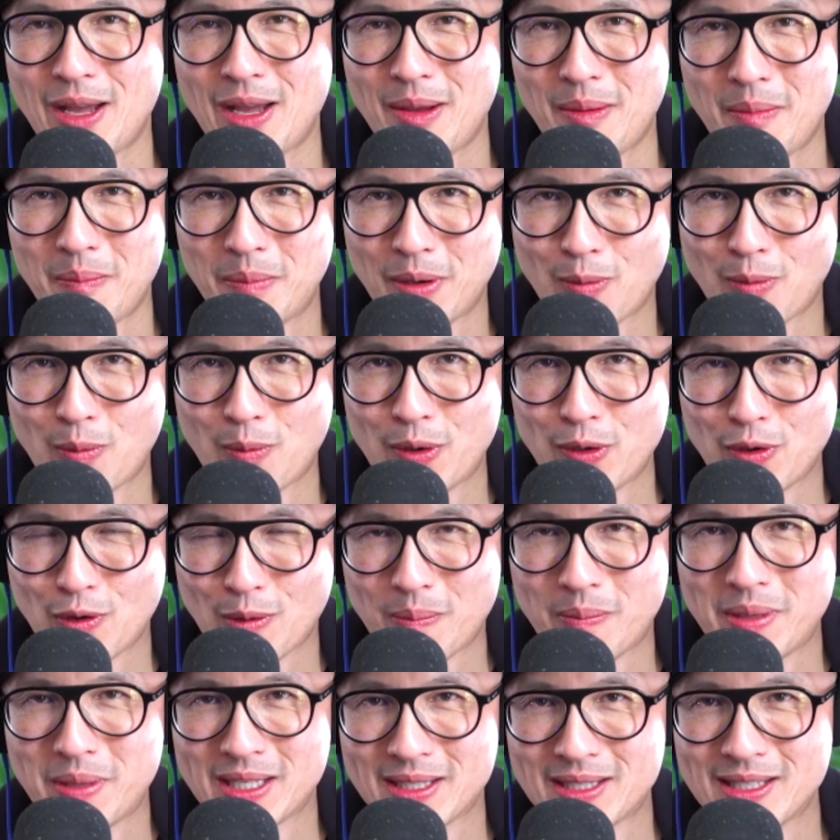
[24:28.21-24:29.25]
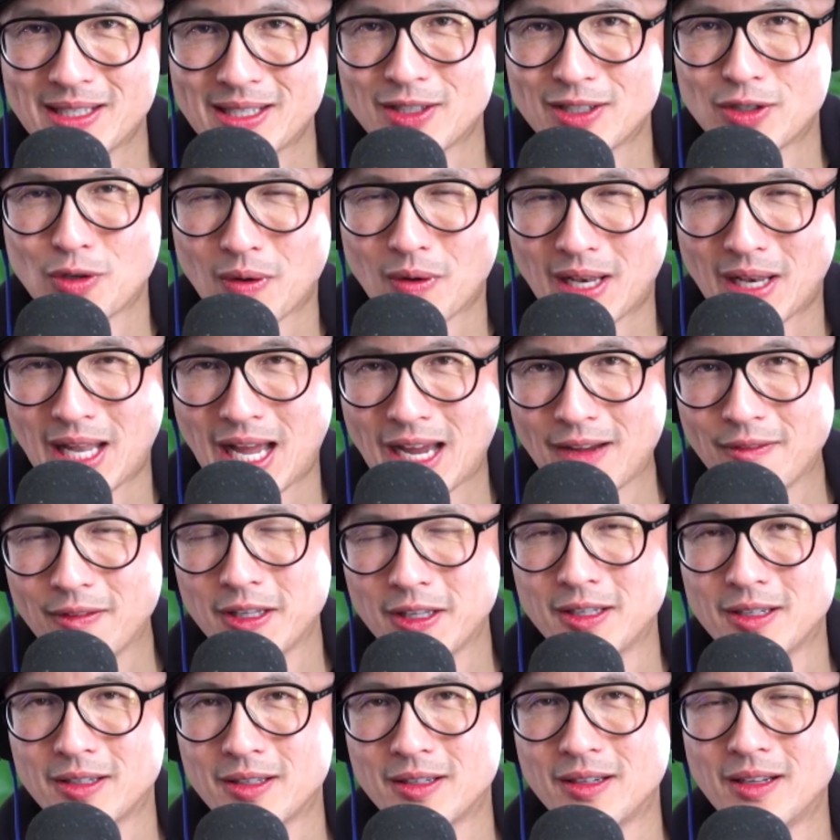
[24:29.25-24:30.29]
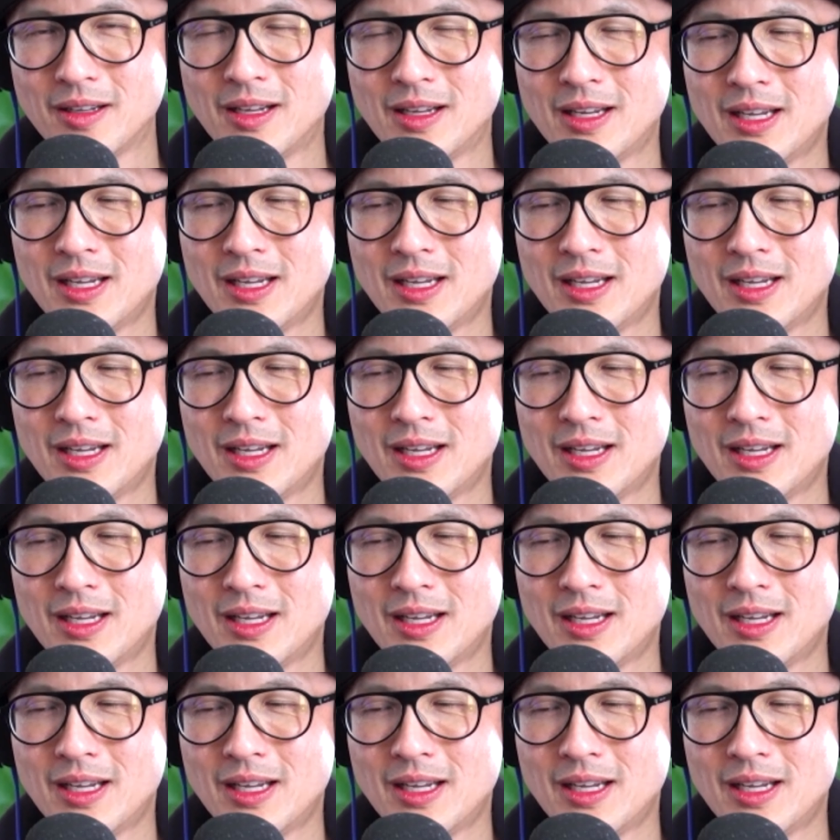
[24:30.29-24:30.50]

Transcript: But when your business, your livelihood,